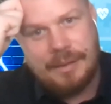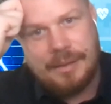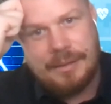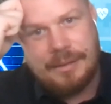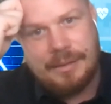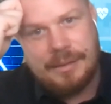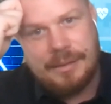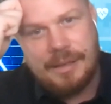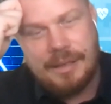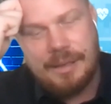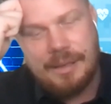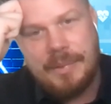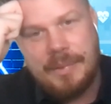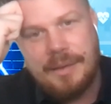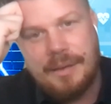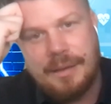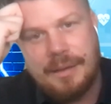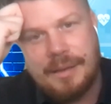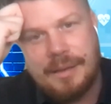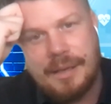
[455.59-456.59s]
as a team
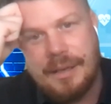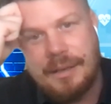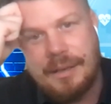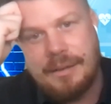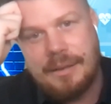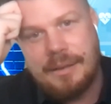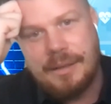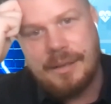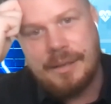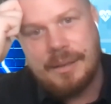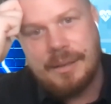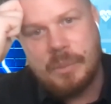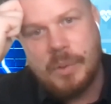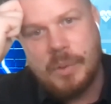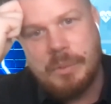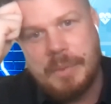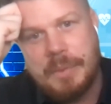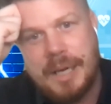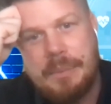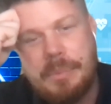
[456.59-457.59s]
sitting down and thinking,
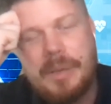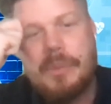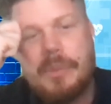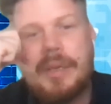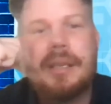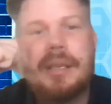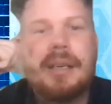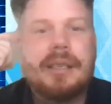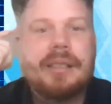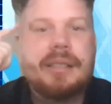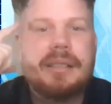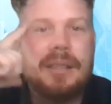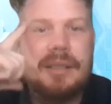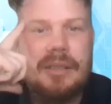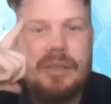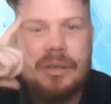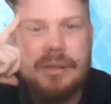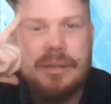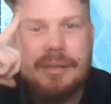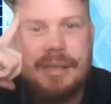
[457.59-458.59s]
well, maybe we can
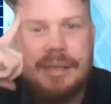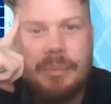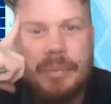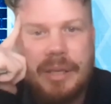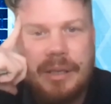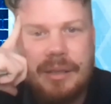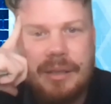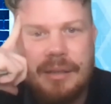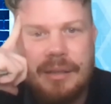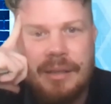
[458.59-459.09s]
actually do something